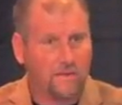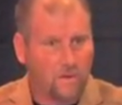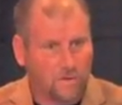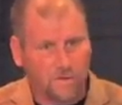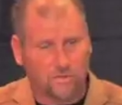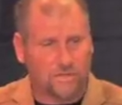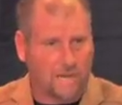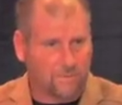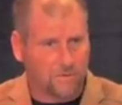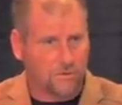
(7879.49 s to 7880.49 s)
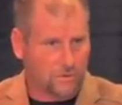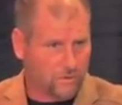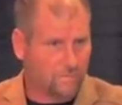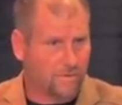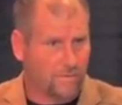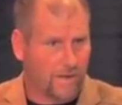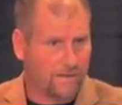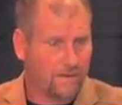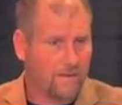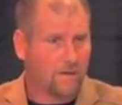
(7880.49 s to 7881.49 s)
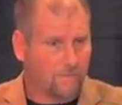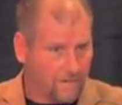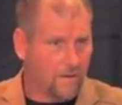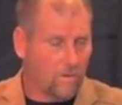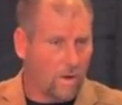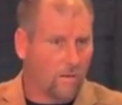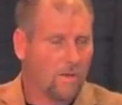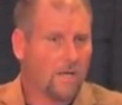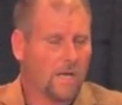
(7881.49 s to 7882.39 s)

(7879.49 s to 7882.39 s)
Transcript: Those two chapters should be read very well.